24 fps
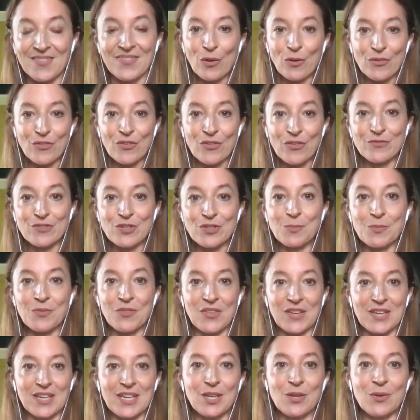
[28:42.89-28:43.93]
There are lots of
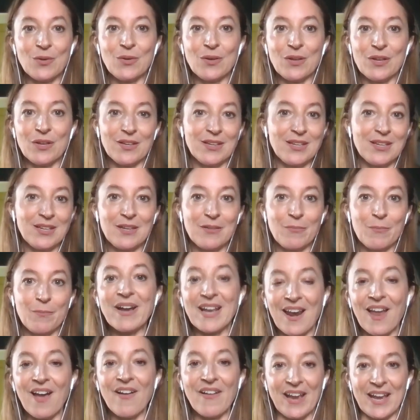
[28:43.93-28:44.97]
jobs that you
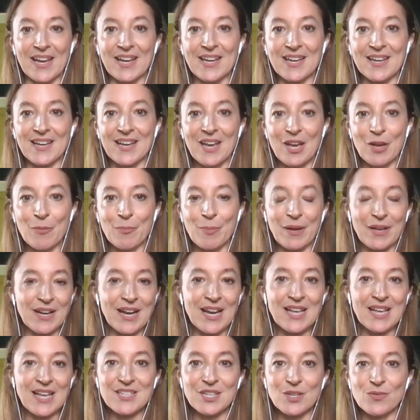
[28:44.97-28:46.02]
might like,
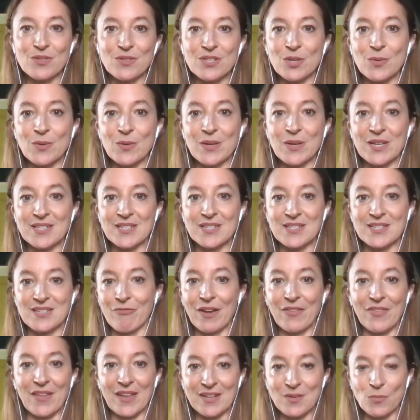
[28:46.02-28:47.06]
but unless you do
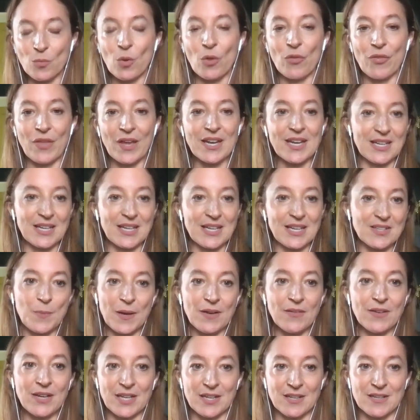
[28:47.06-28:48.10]
it and find that what that
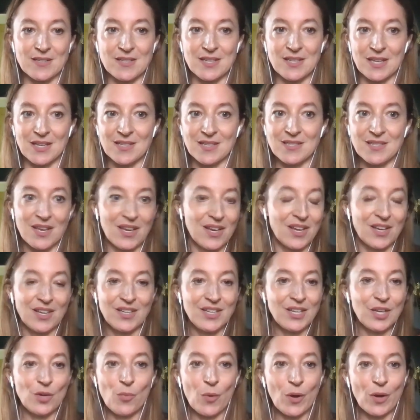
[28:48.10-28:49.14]
experience is,